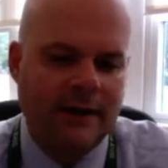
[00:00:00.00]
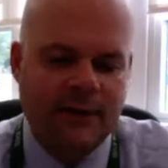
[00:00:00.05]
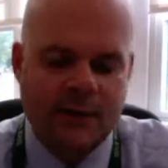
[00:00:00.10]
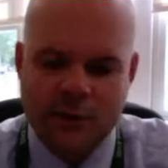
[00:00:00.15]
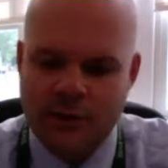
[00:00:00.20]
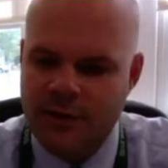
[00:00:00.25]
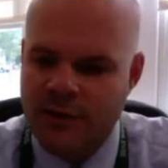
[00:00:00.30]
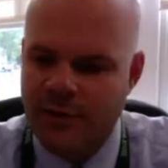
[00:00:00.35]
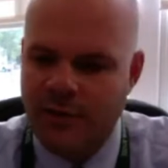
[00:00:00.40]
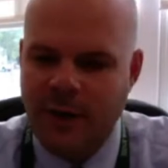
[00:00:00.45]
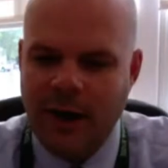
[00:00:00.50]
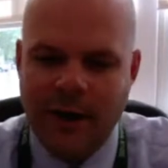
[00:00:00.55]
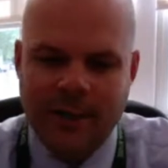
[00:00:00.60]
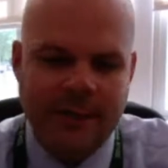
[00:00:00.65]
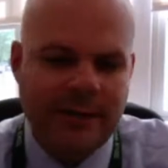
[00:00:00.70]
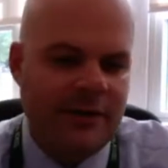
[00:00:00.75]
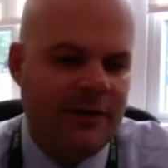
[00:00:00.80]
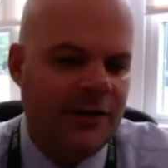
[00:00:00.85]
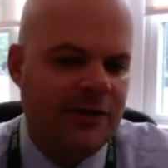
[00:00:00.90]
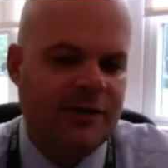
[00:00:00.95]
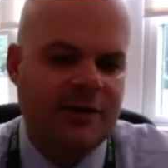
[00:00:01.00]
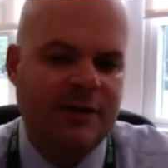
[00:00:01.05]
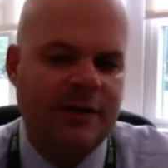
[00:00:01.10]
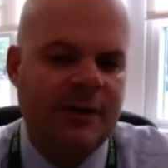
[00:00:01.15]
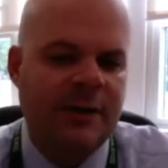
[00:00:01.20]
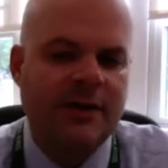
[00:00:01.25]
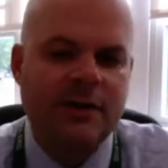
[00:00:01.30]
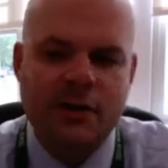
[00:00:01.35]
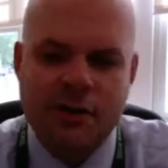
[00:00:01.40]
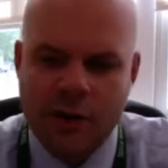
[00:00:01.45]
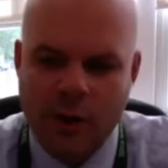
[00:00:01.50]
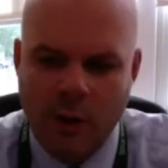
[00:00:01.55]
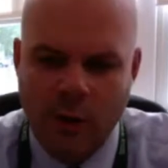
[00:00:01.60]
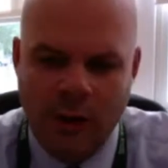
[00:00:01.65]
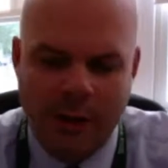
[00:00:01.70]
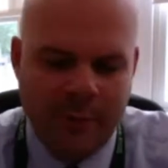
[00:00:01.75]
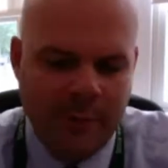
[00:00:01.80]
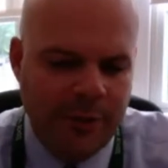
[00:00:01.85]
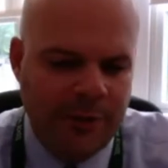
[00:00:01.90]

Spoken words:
Susie, Bobby just didn't show up